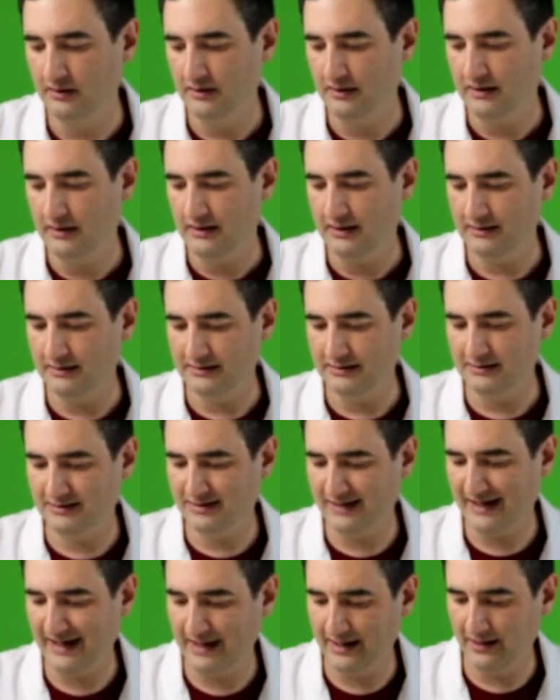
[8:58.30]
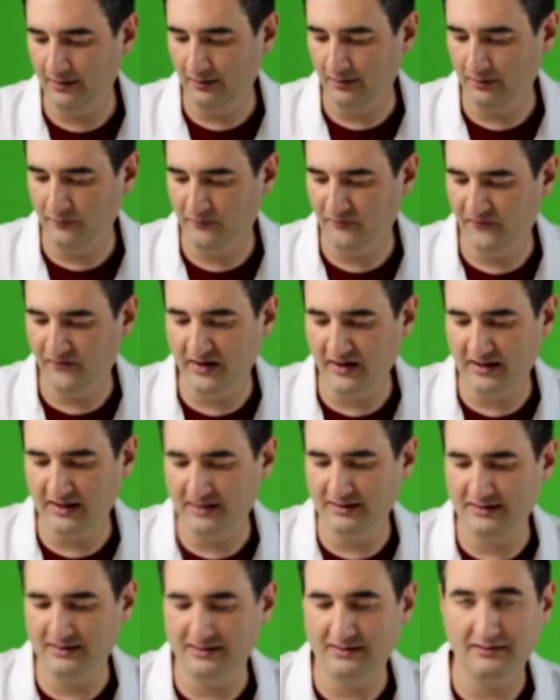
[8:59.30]
And the tail fin
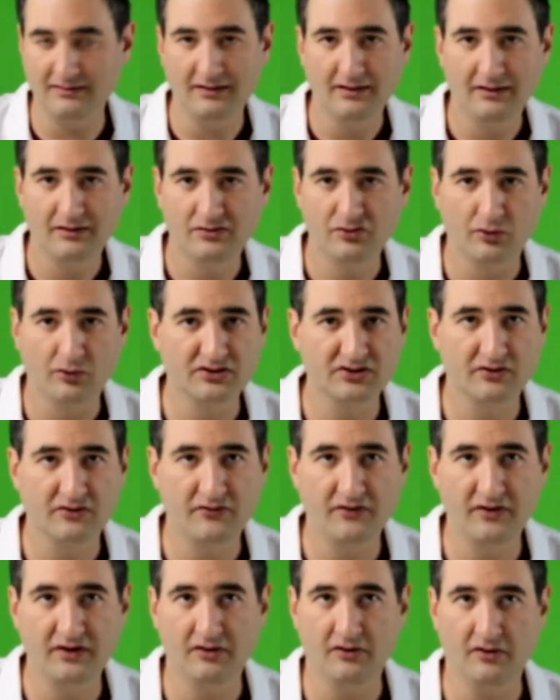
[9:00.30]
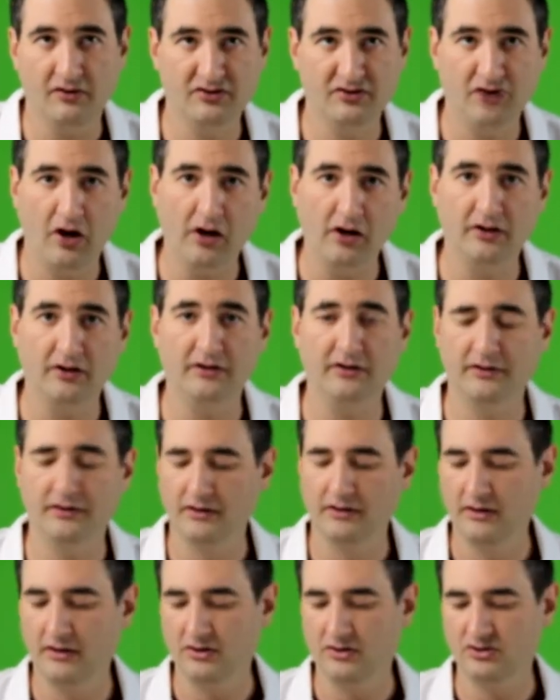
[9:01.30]
and dorsal fin are taller
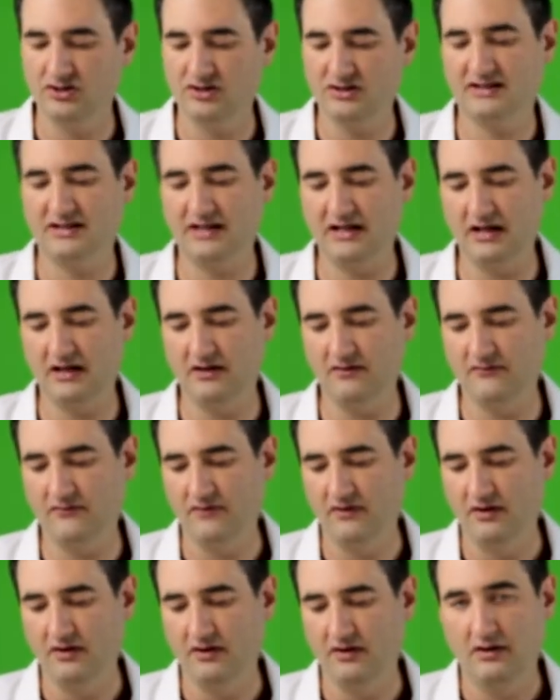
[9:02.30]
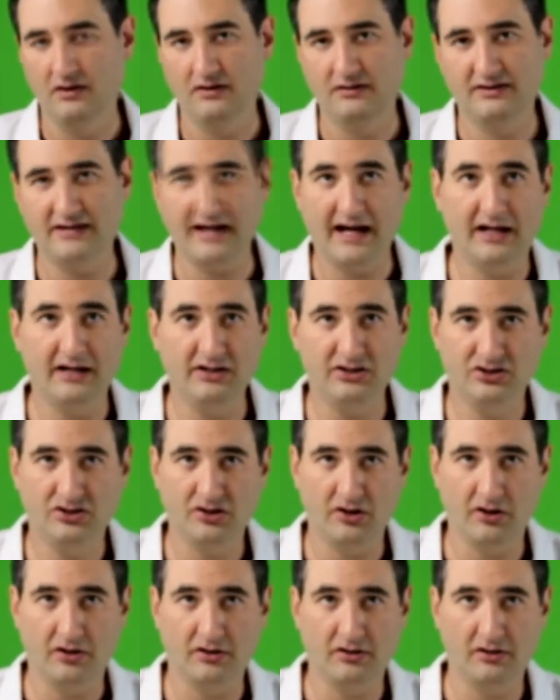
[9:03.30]
just to give Daddy Shark a